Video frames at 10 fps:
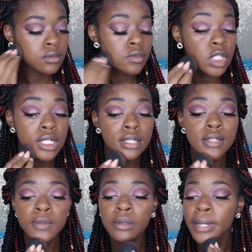It doesn't
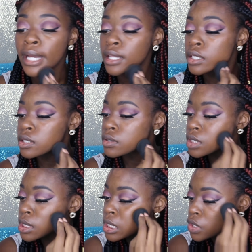smell bad though,
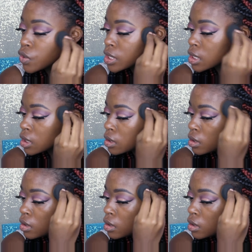it's just interesting.